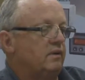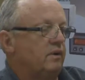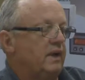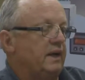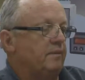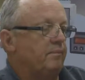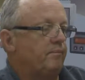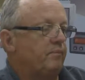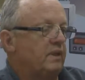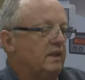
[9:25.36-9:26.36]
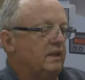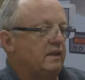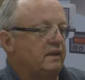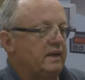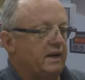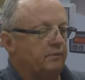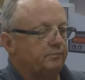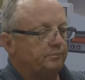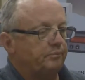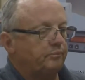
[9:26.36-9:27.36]
Okay, now
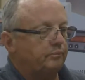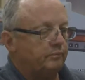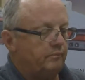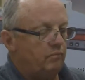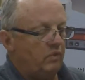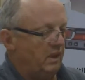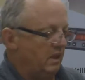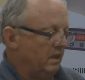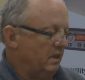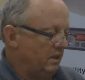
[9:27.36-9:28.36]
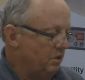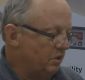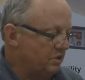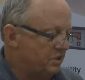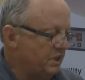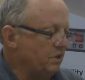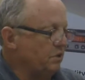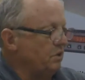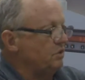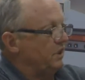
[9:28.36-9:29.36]
you can see you're
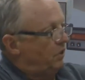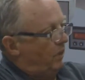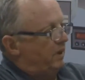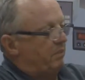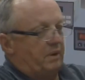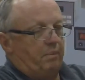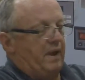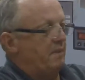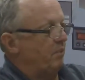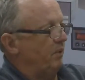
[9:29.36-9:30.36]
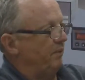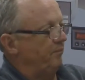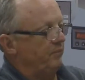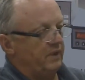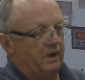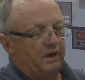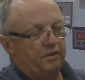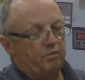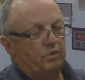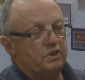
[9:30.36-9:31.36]
using quite a bit of paper
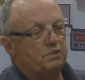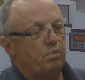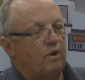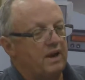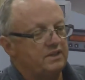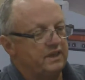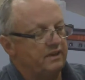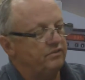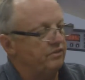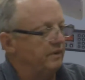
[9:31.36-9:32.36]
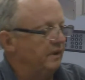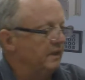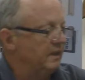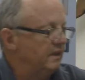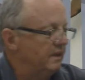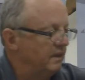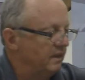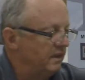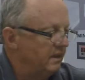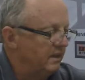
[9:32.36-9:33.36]
through this process.
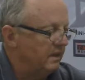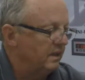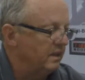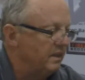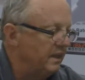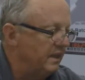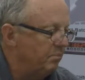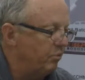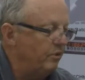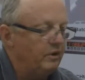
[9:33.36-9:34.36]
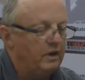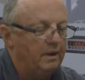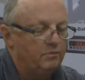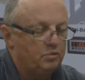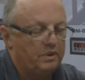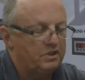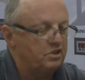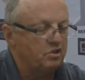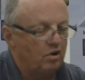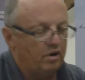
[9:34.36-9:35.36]
The printer comes with a
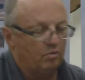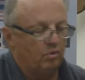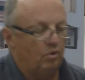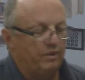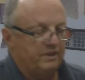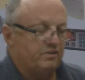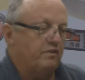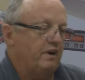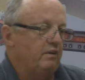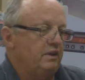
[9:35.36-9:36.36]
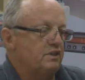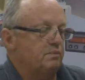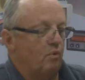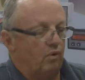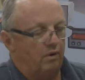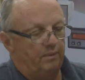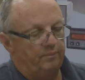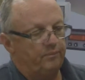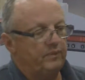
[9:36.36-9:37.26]
starter roll that's fairly small,